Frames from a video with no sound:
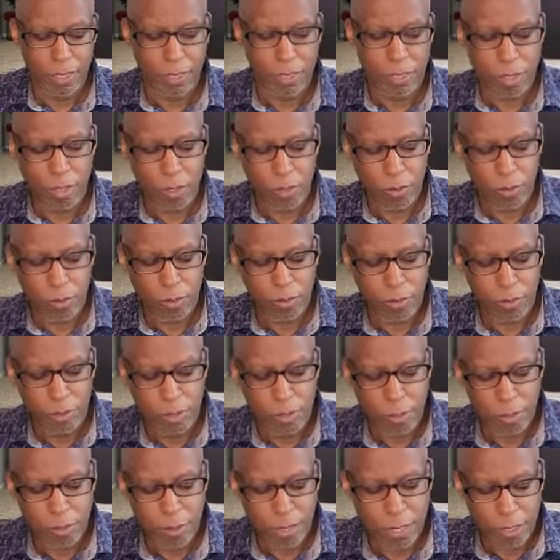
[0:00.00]
So
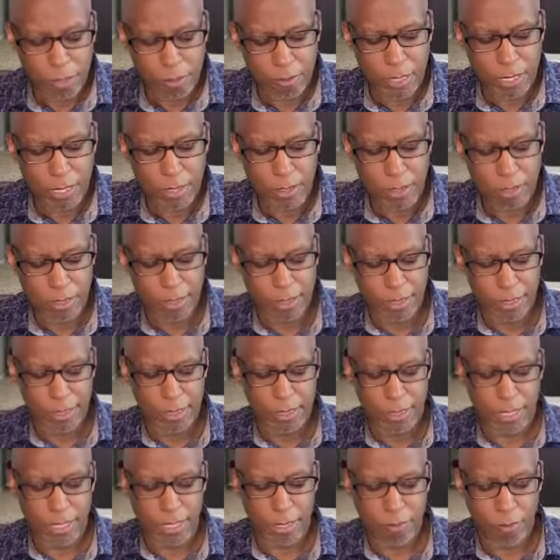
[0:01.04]
by grace are ye
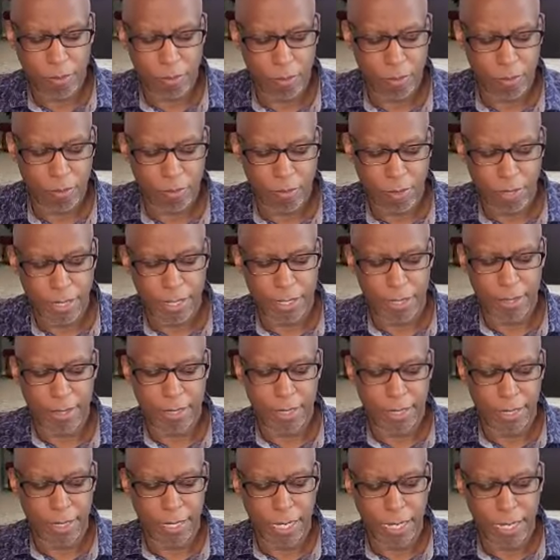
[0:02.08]
saved through faith,
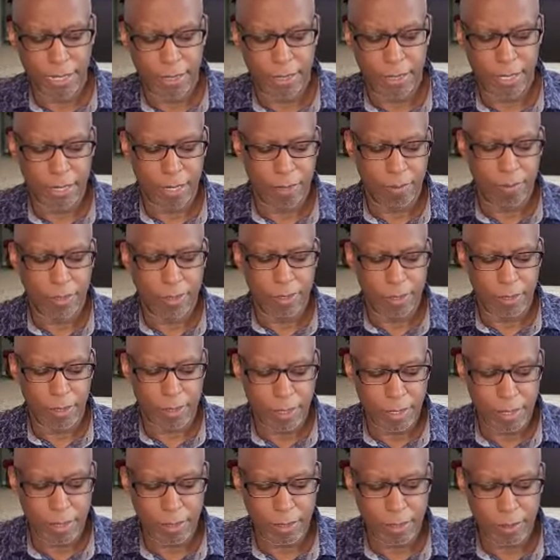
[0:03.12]
and that not of
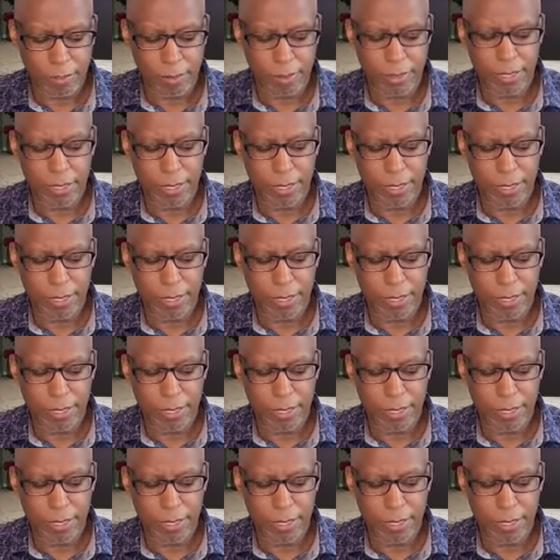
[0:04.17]
yourselves.